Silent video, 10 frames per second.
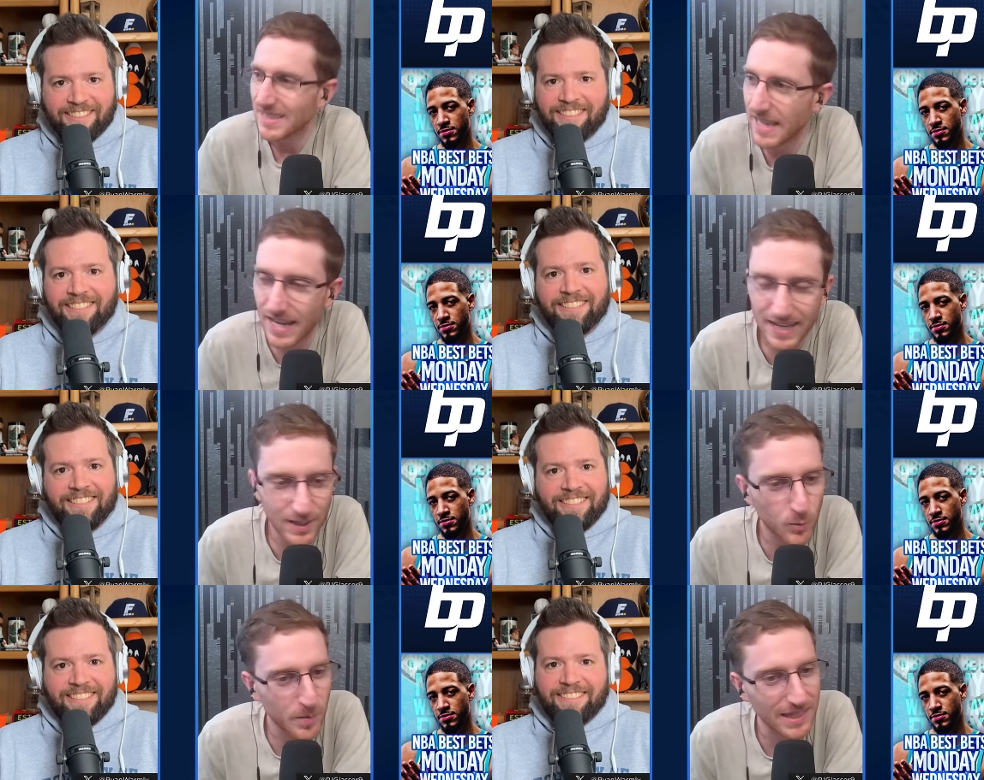Speaker 1: Yeah, it'll
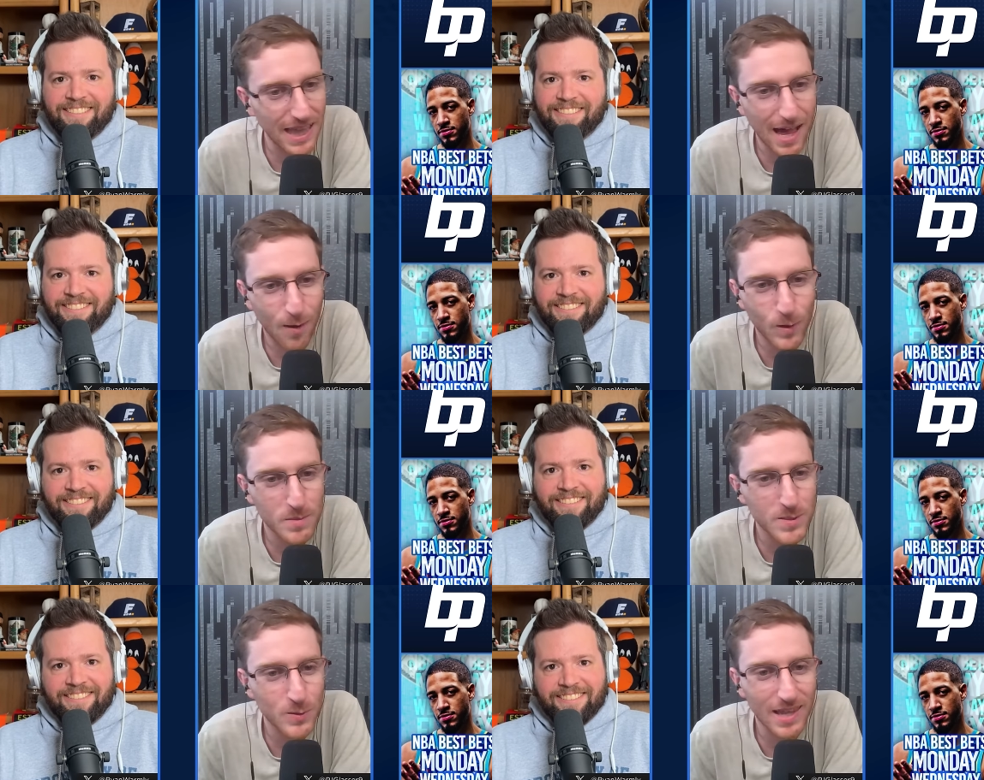be a lot. We're
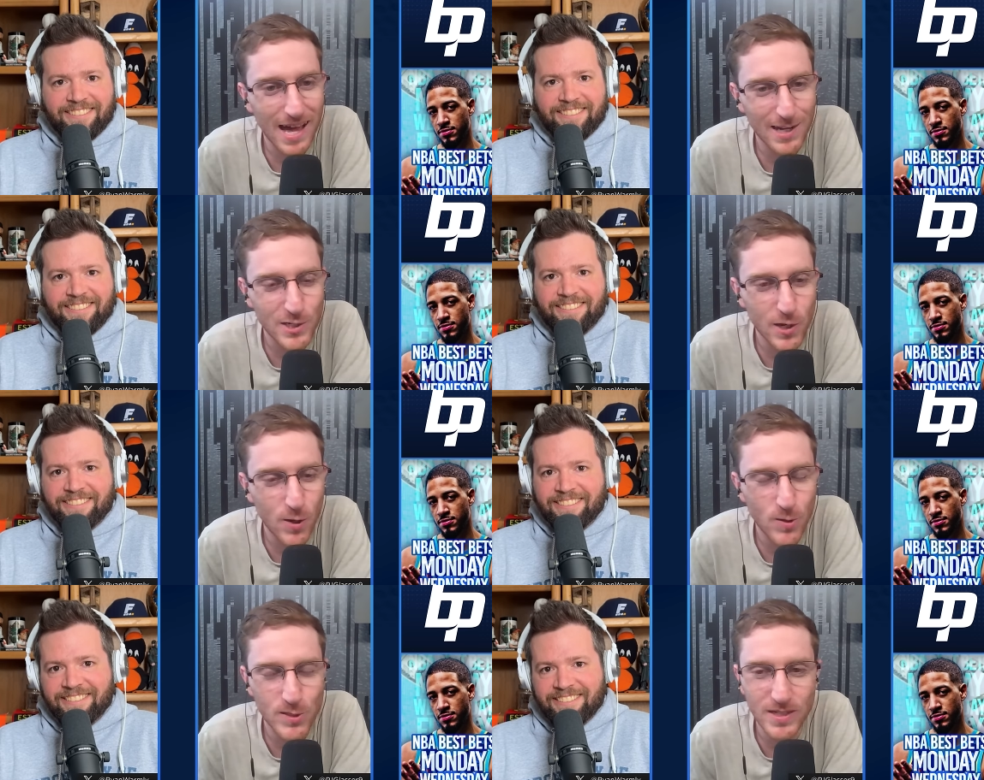doing a lot of
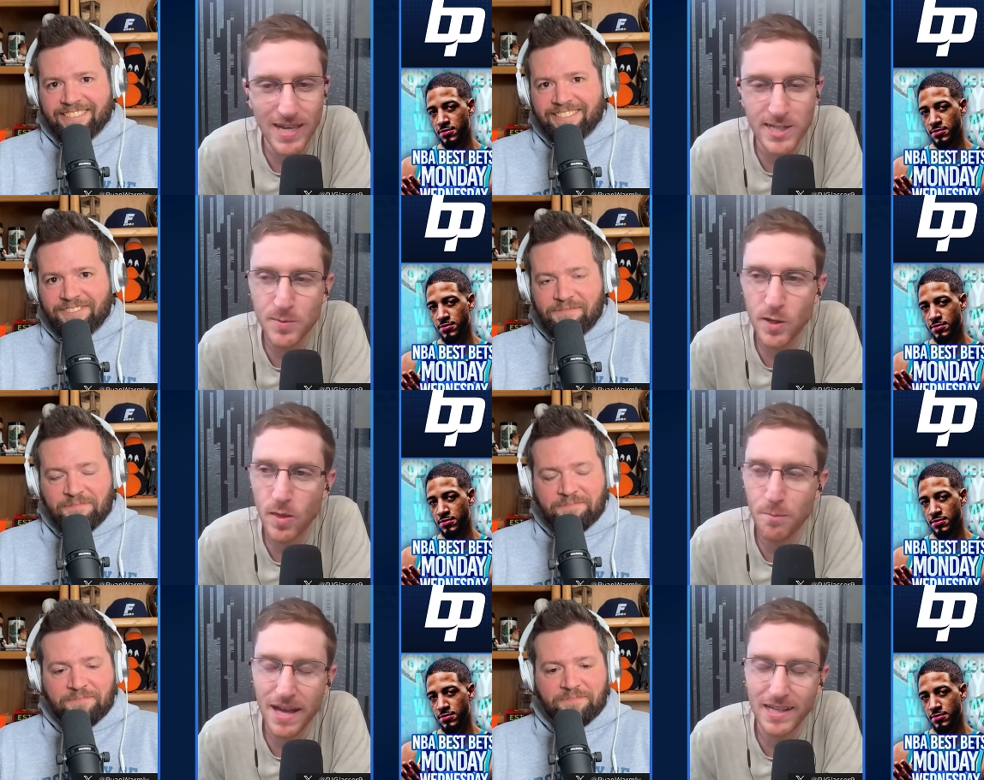shows. You can catch me on the
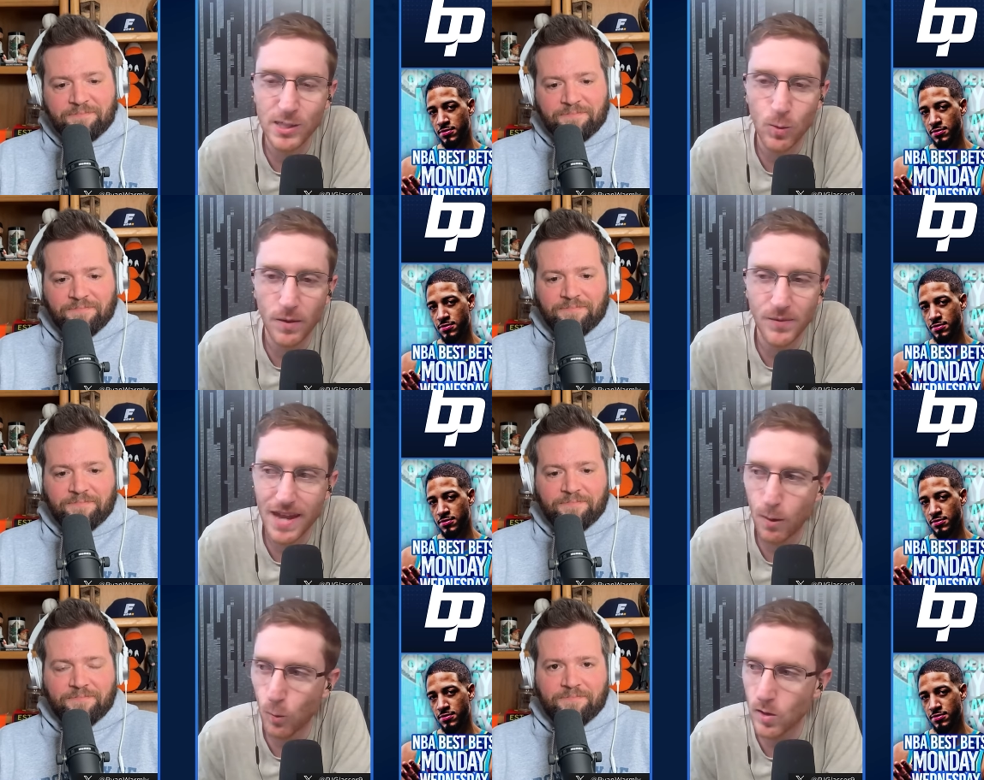BetQL
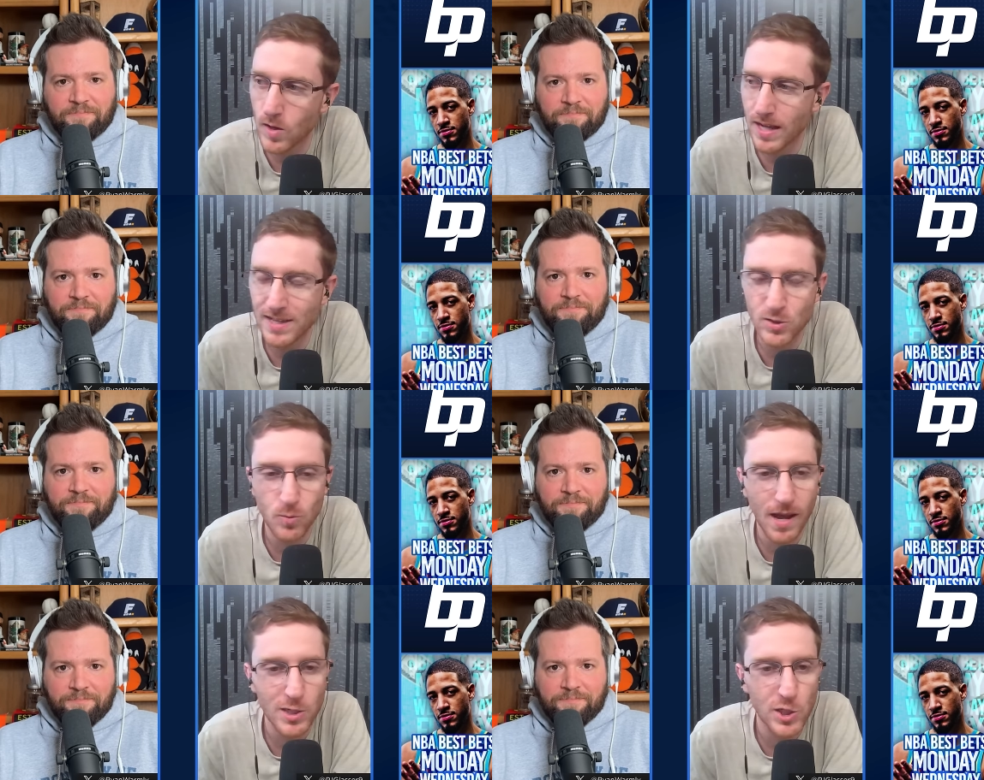network. I do
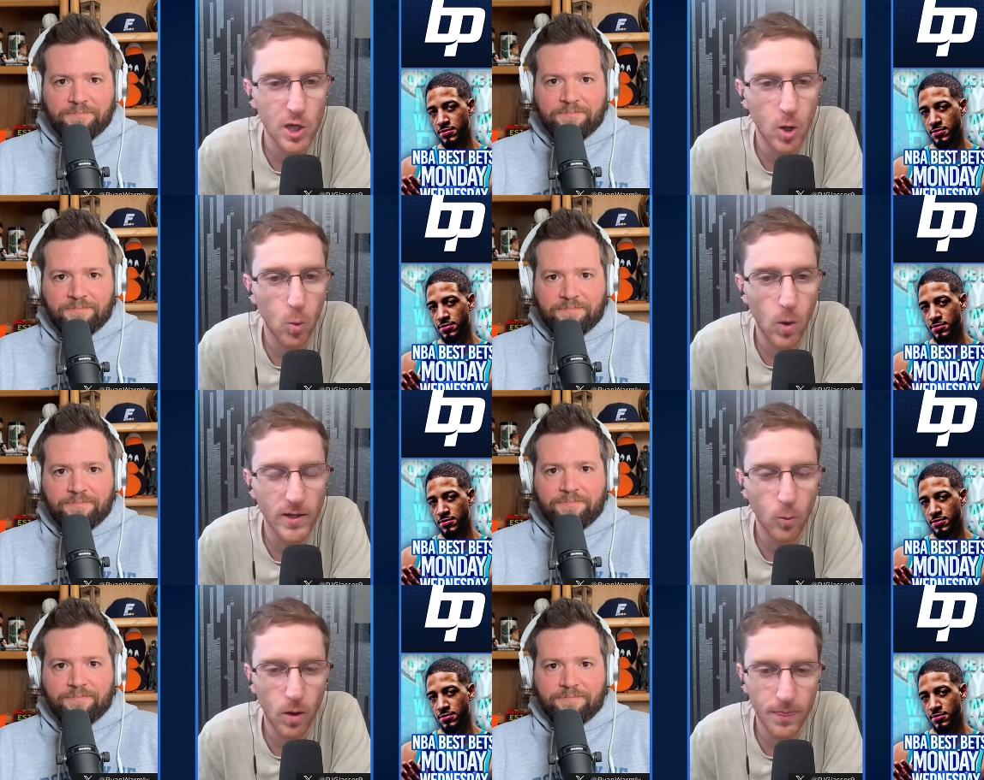my show one to
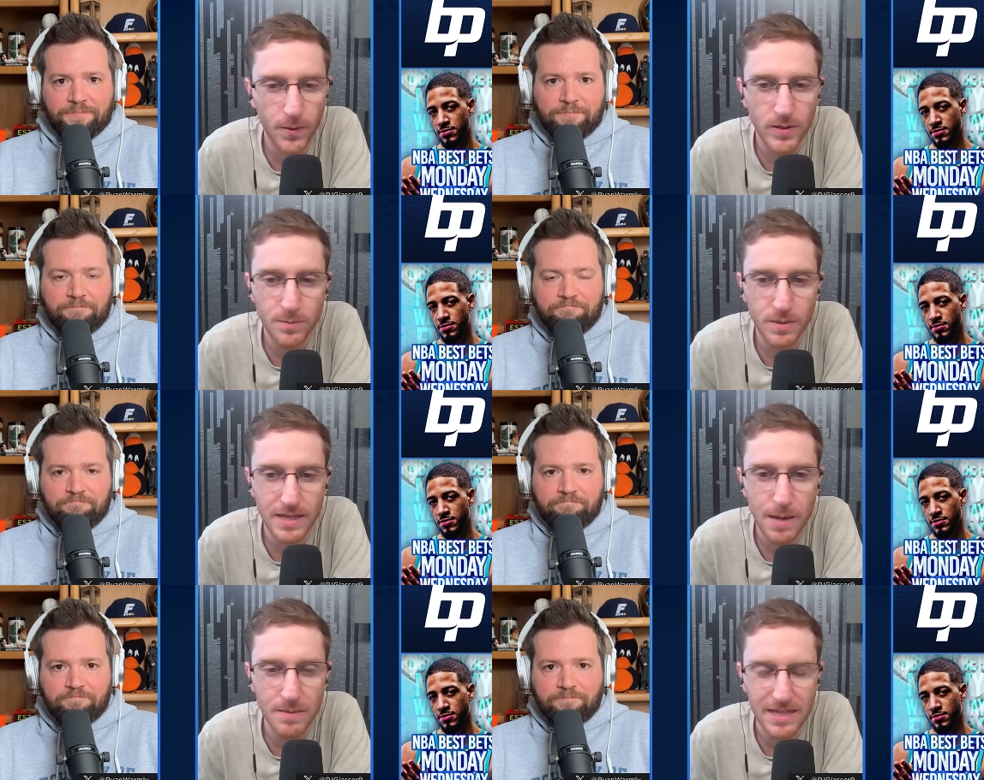one thirty p
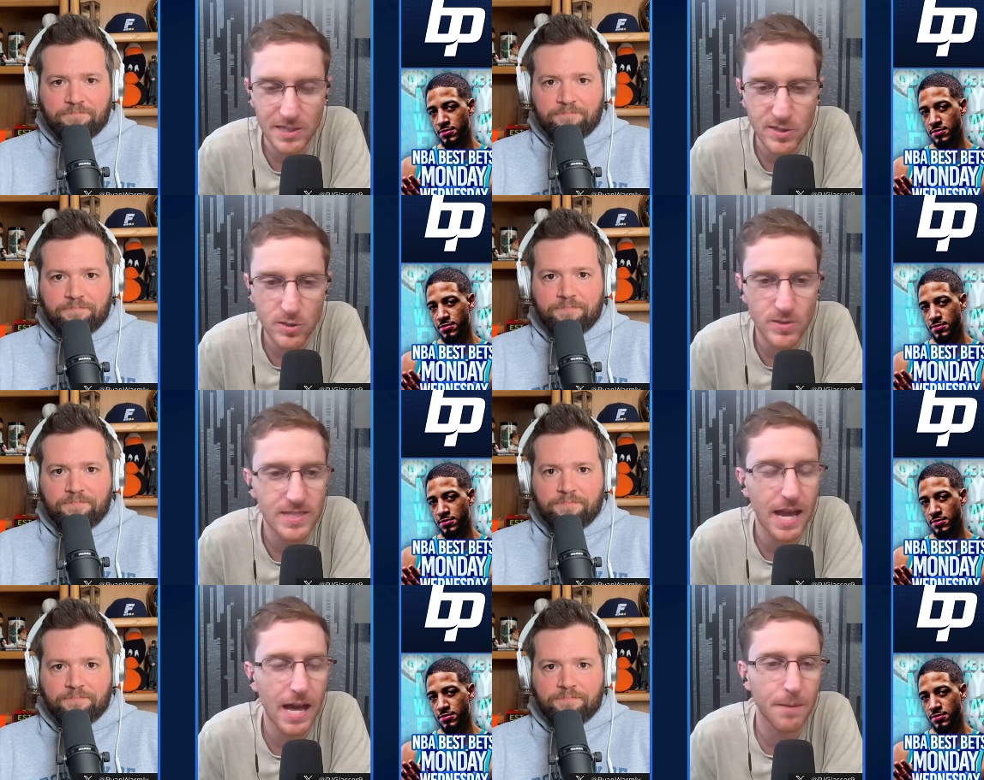m Eastern
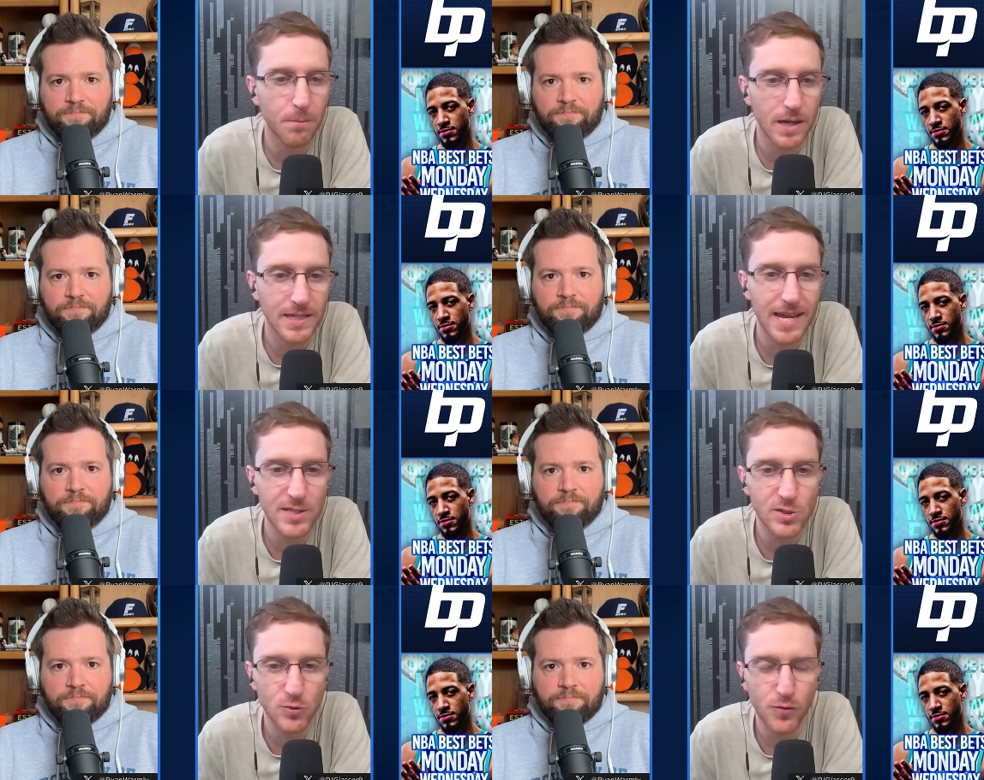time, Mondays
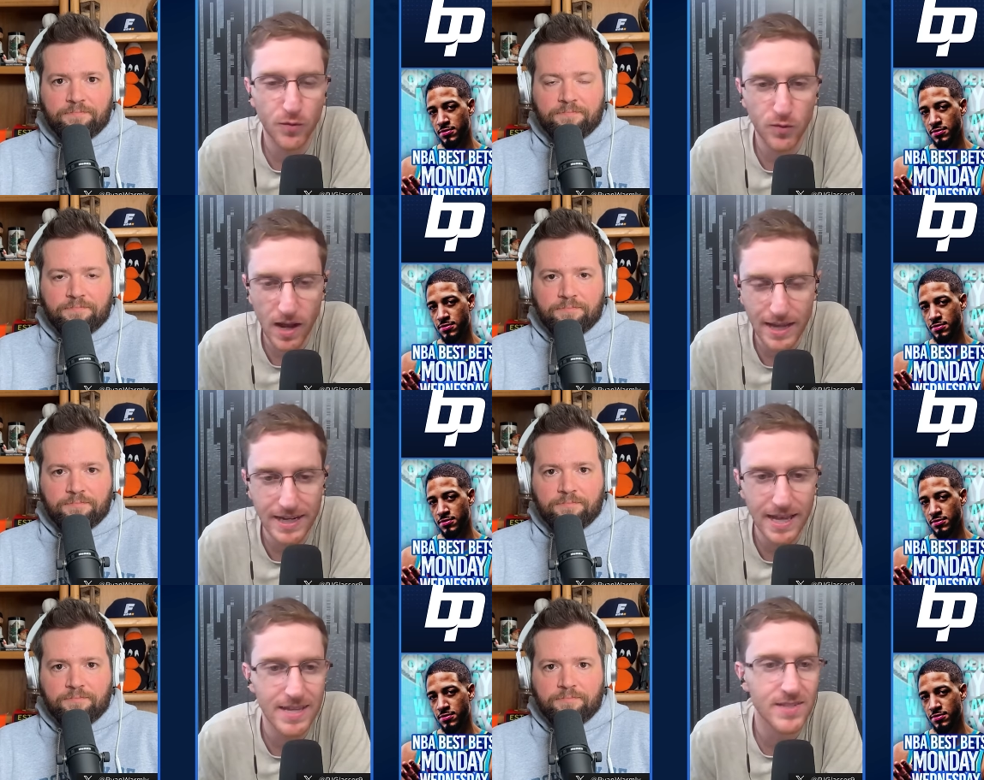through
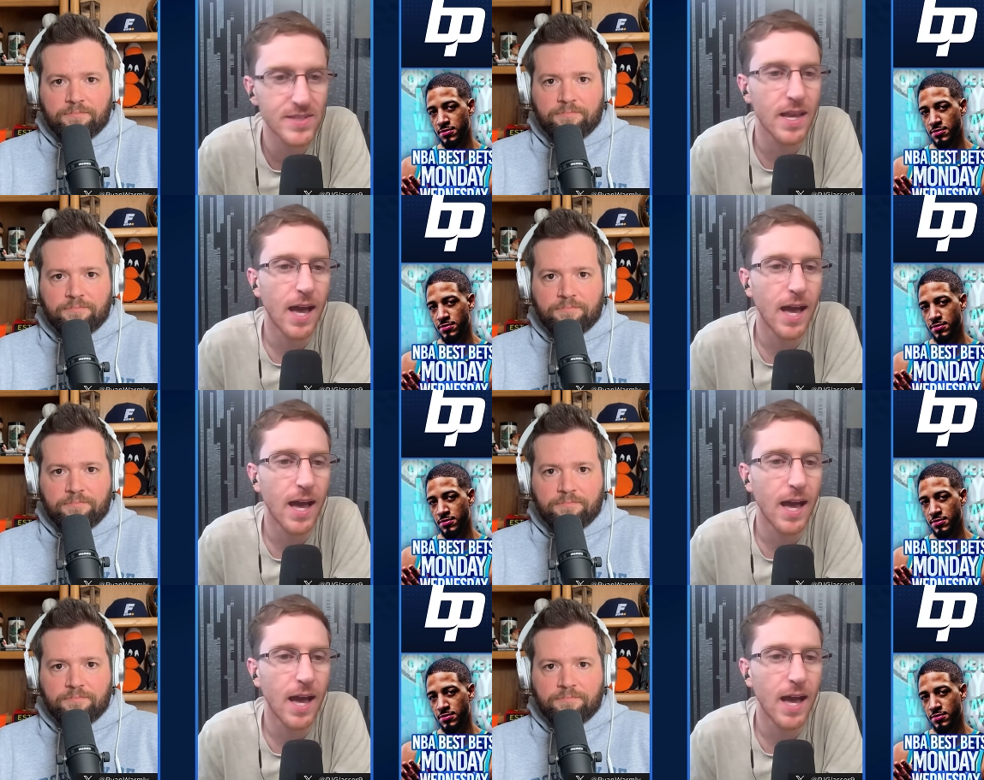Fridays.